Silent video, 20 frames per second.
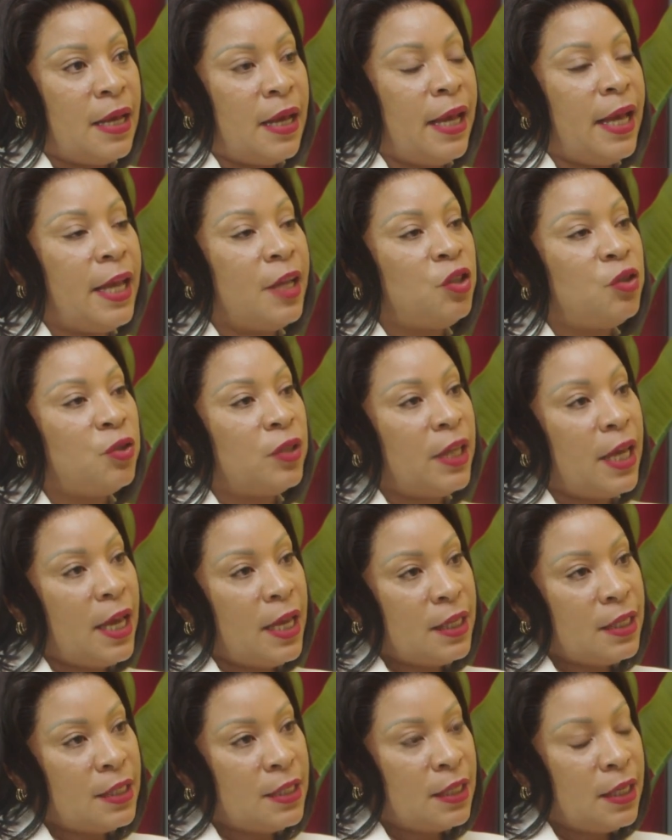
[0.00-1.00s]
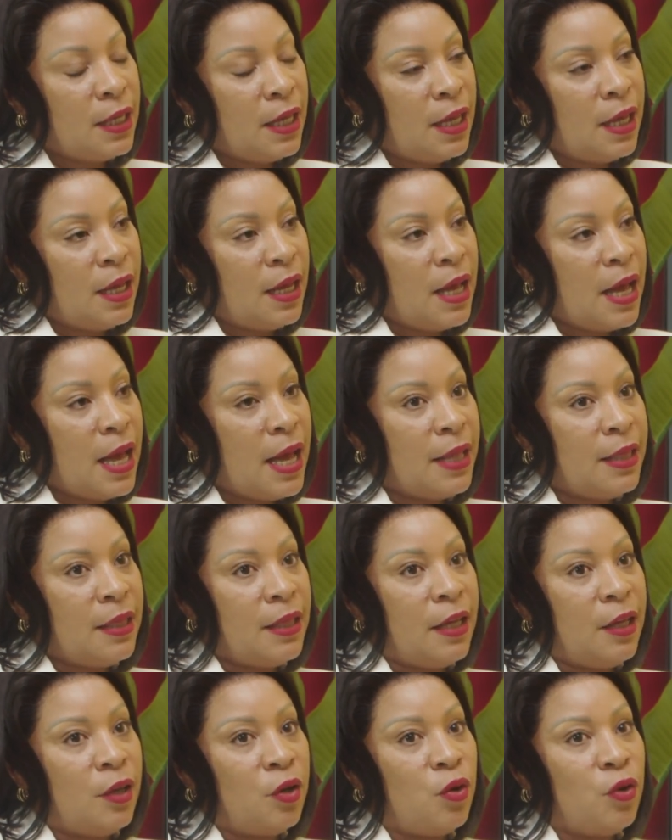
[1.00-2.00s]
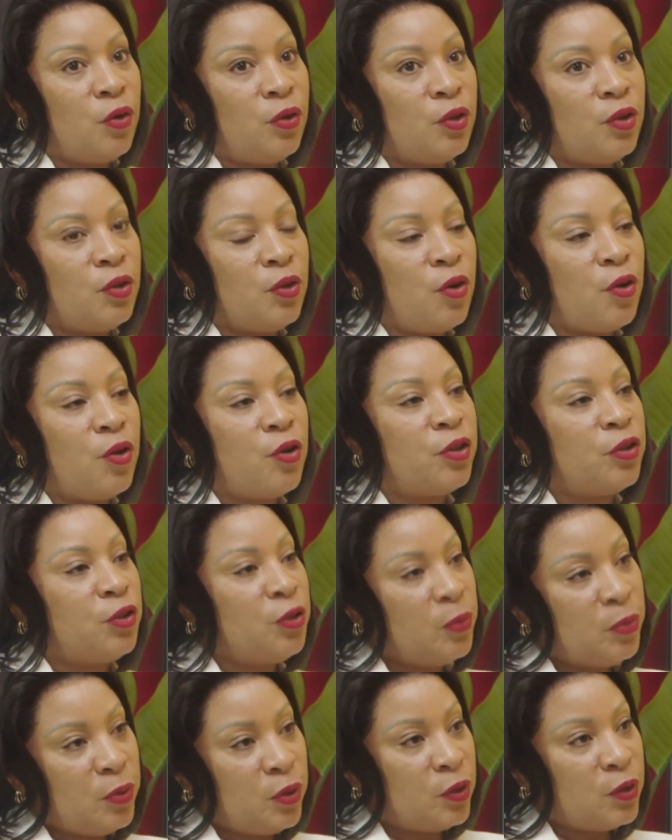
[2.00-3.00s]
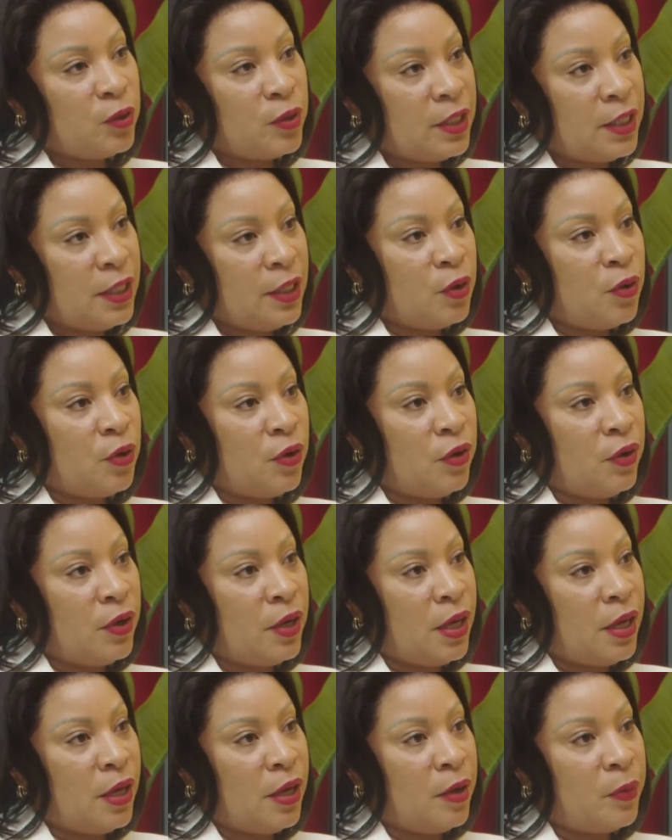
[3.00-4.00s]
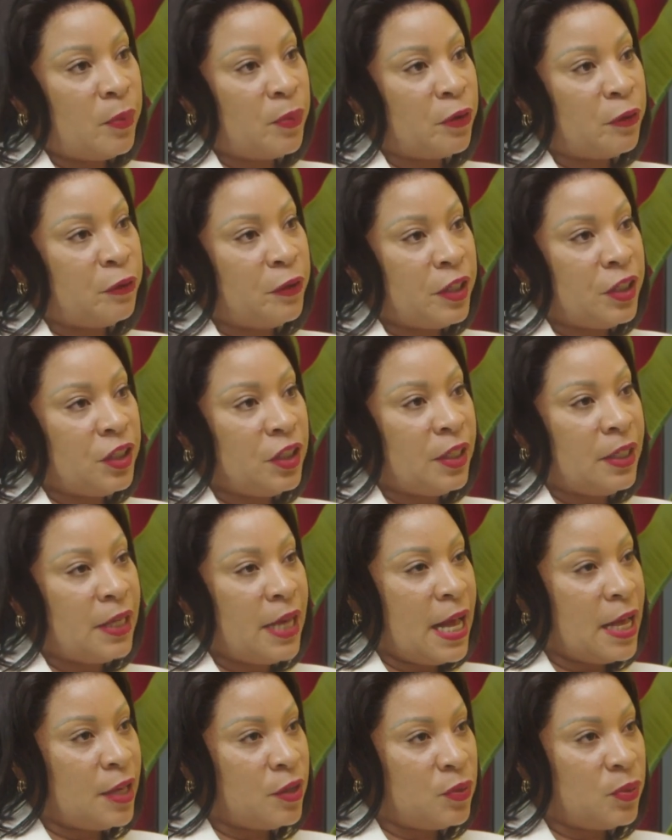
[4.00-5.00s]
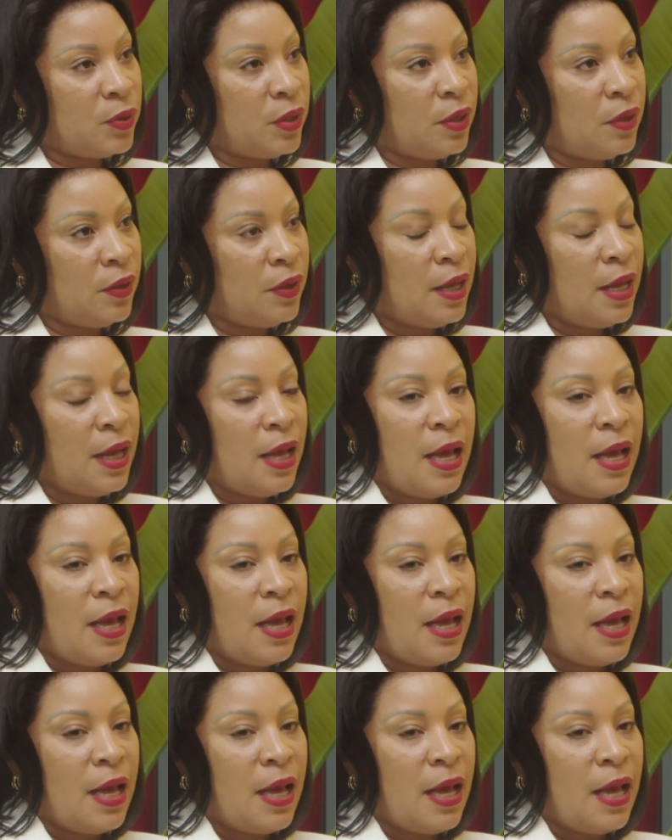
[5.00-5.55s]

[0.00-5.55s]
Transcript: educate, and then also contribute to the legal profession as well.